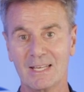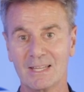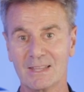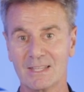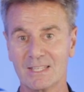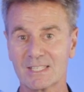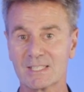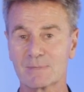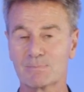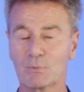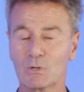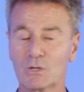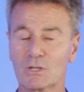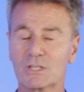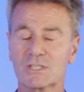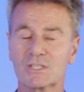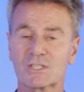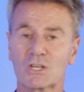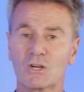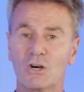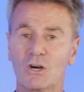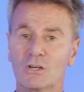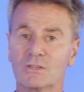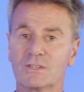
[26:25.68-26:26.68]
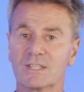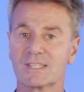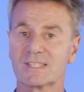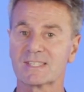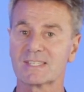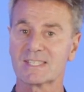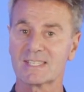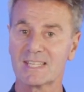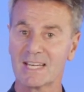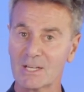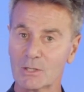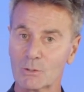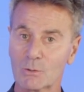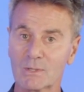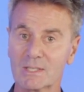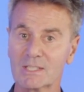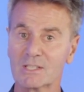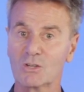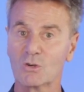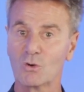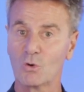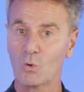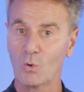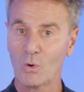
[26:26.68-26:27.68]
This book is called The Sacred
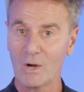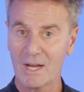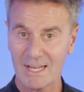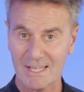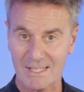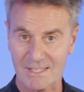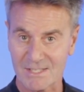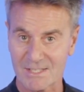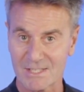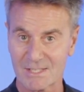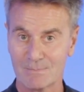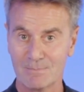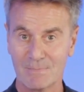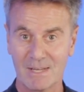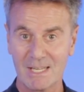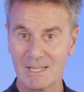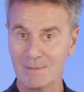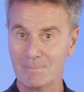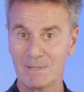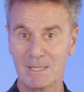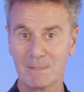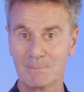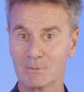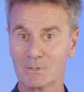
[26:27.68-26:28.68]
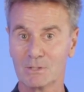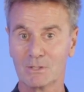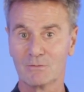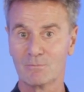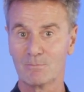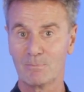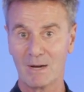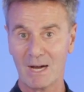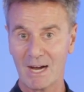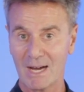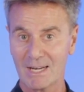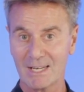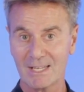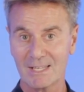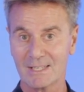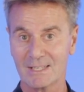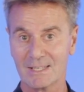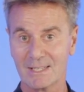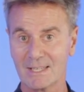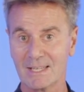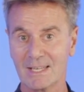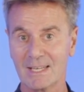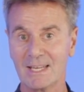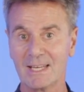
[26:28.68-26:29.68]
Quest. Many people have bought it,
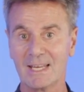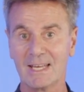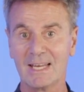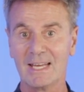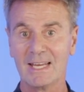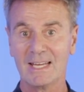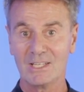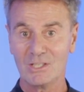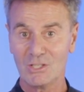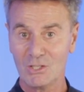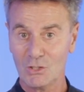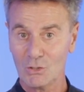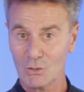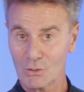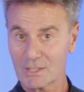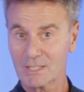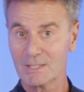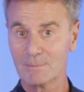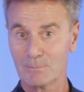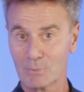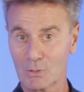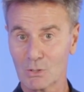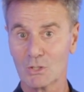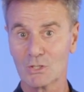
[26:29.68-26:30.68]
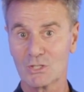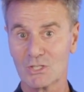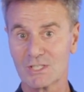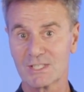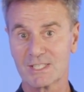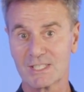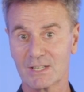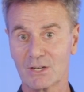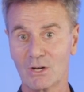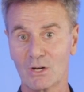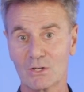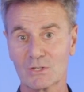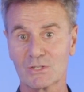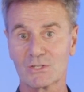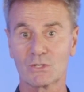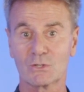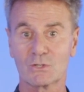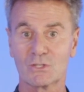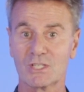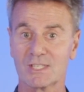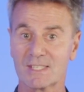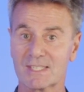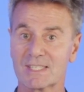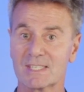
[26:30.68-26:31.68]
and you can purchase it also.
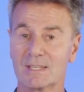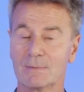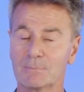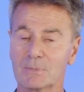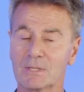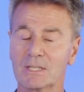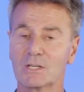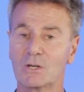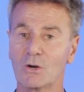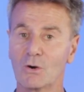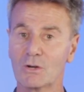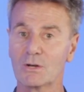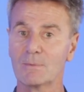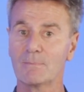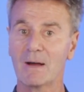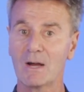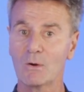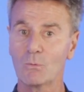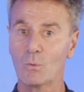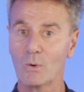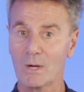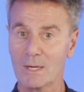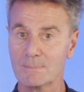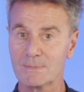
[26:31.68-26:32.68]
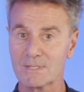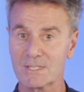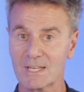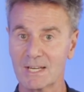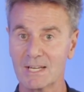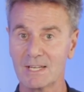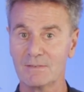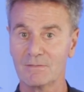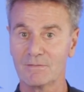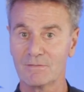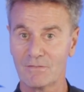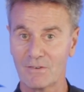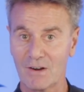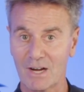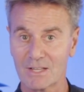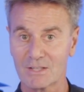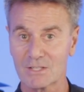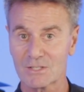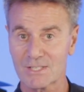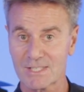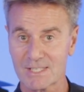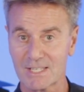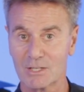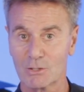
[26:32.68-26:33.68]
Just simply go to my website,
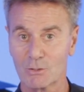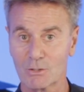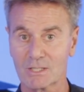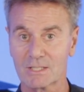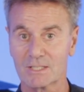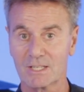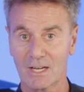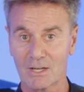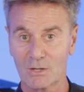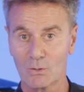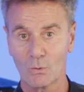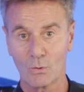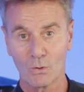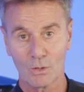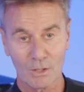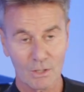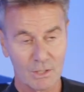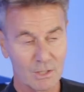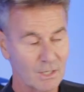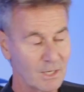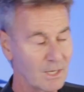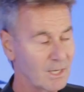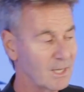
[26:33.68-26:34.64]
fathercedric.org.